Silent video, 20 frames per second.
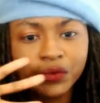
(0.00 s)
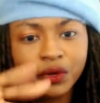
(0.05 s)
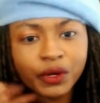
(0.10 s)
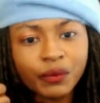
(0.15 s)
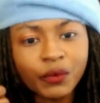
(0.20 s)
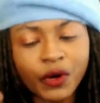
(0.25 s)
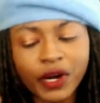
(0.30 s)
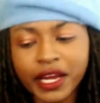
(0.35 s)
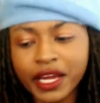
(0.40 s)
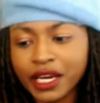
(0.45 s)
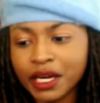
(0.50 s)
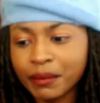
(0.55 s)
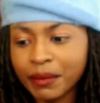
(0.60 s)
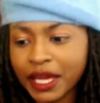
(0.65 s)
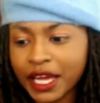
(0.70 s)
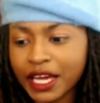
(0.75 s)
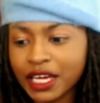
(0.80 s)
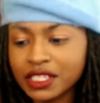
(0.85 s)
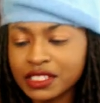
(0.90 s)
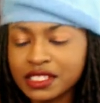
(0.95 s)
anime
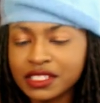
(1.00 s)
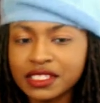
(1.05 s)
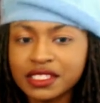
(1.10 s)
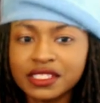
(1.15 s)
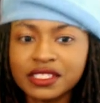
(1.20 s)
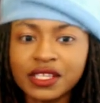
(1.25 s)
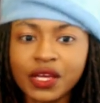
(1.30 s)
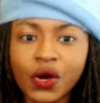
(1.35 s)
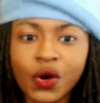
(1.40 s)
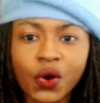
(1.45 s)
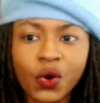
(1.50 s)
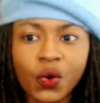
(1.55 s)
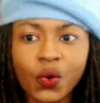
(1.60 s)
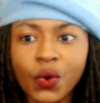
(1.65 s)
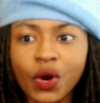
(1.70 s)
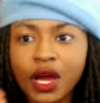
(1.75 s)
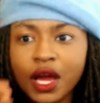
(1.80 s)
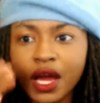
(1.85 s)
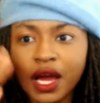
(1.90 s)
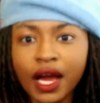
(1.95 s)
houses, so
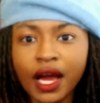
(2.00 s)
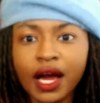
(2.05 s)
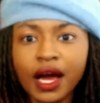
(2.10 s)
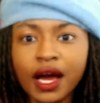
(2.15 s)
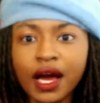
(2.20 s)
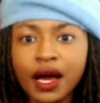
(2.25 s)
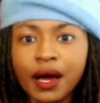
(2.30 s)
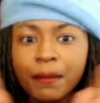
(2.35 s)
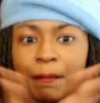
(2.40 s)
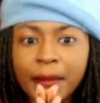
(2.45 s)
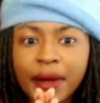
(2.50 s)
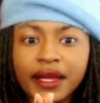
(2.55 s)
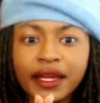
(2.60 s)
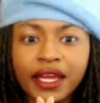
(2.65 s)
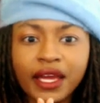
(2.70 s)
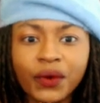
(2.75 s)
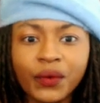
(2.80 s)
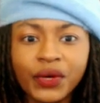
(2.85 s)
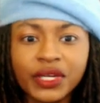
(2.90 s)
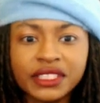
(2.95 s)
I
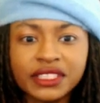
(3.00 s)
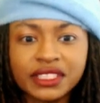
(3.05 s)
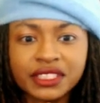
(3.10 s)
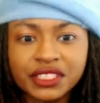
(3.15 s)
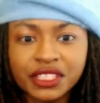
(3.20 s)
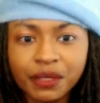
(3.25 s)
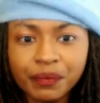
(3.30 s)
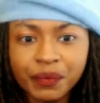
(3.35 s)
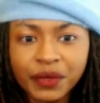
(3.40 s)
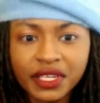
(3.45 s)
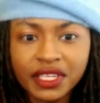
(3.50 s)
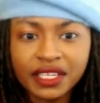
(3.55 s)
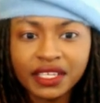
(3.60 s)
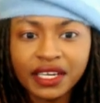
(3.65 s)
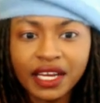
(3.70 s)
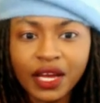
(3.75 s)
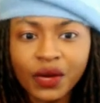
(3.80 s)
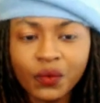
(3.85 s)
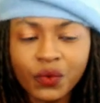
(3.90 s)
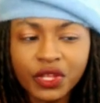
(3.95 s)
can't wait to jump into
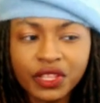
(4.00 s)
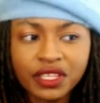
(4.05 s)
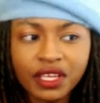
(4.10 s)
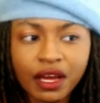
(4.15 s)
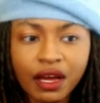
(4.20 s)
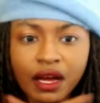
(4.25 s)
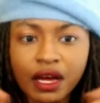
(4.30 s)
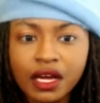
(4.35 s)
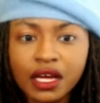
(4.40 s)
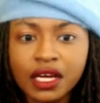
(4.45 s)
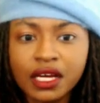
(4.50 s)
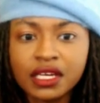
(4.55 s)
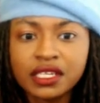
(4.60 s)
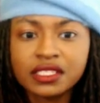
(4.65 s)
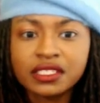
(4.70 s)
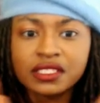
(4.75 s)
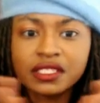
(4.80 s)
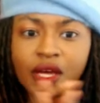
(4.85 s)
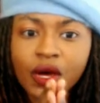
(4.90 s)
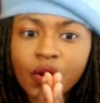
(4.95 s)
that with y'all.
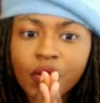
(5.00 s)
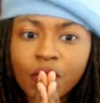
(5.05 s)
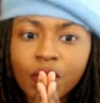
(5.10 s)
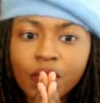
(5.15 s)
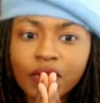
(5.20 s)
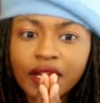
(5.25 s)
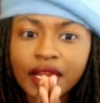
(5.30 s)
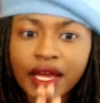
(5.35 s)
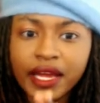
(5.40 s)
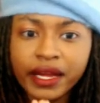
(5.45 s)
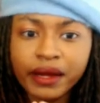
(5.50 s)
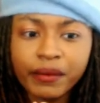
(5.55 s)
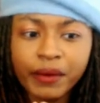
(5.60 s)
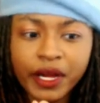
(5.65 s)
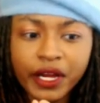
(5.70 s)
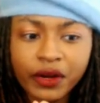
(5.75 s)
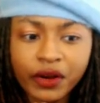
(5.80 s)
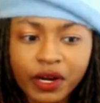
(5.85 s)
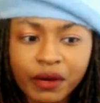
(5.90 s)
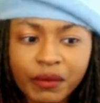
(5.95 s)
So like my
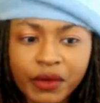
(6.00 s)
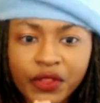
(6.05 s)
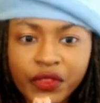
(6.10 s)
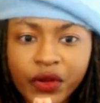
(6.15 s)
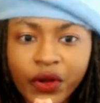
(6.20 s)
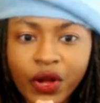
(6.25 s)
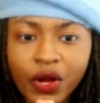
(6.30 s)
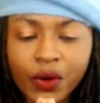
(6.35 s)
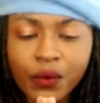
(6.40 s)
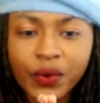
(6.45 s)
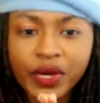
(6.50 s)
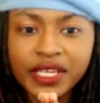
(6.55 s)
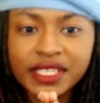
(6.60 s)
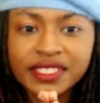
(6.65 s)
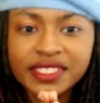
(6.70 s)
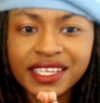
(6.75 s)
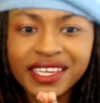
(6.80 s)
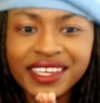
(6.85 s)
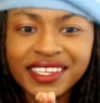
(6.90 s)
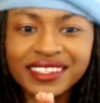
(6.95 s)
grandmother always
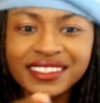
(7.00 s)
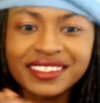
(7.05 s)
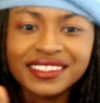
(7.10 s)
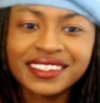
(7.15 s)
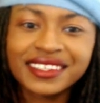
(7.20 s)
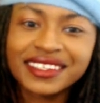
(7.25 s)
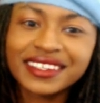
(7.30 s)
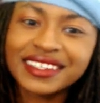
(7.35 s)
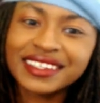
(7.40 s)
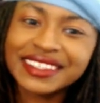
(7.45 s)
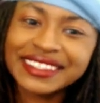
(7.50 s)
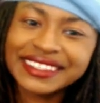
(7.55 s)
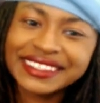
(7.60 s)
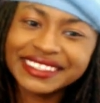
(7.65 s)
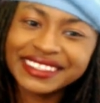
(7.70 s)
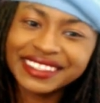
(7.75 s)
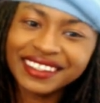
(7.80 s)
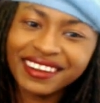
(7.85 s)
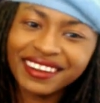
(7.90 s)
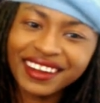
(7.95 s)
says,
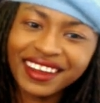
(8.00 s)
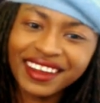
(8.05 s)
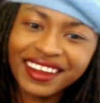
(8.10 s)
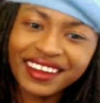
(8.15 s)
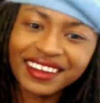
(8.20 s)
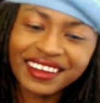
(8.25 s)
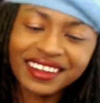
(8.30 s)
so long.